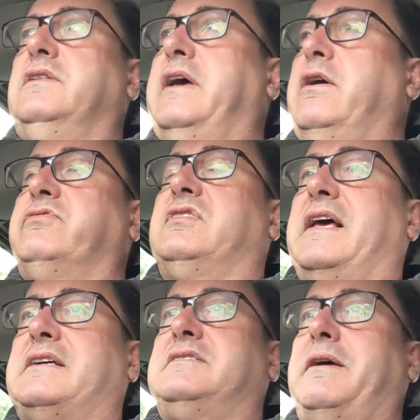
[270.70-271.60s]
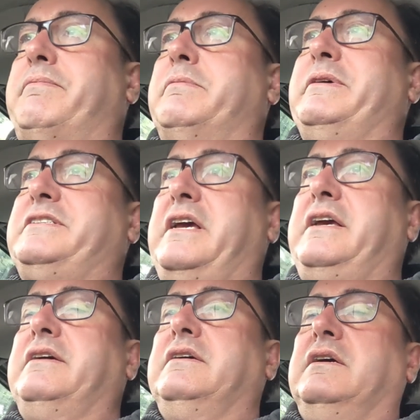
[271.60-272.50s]
Health Select
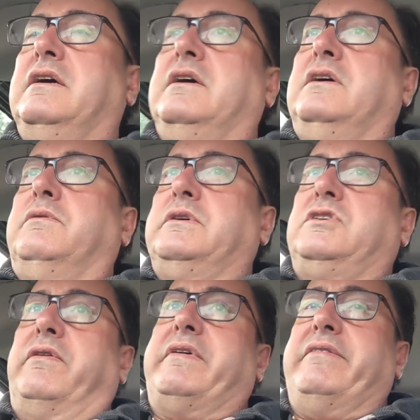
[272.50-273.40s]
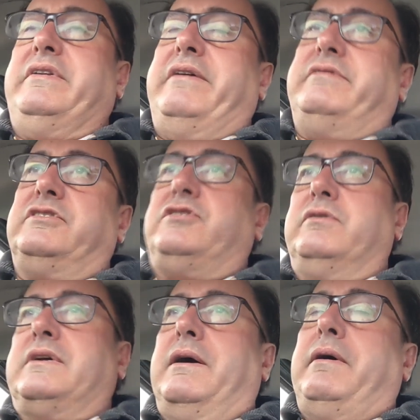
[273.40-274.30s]
Subcommittee, which I've given evidence
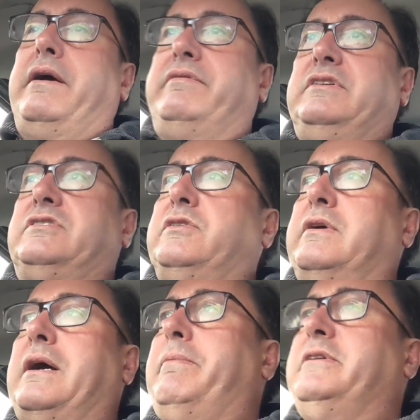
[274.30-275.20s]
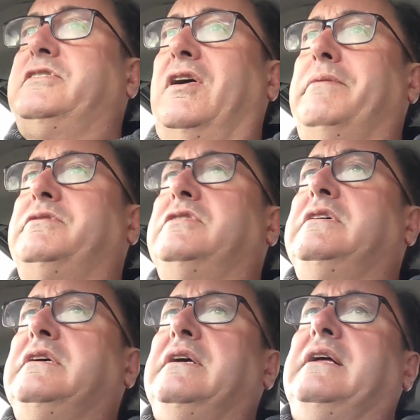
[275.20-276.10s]
to a, evidence to a couple of times.
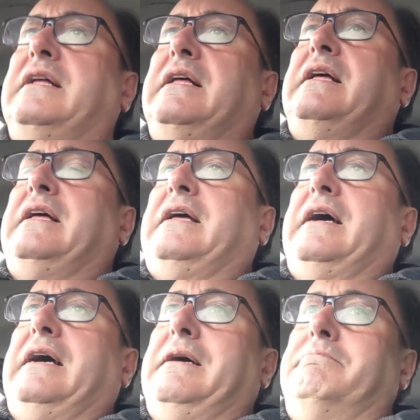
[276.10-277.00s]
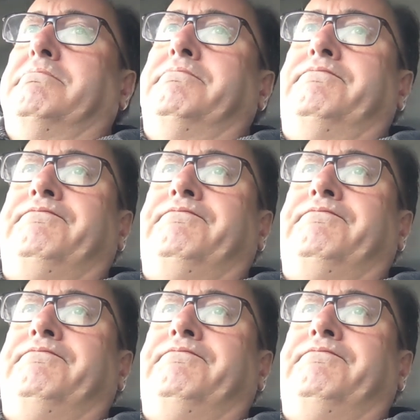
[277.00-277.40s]
Um,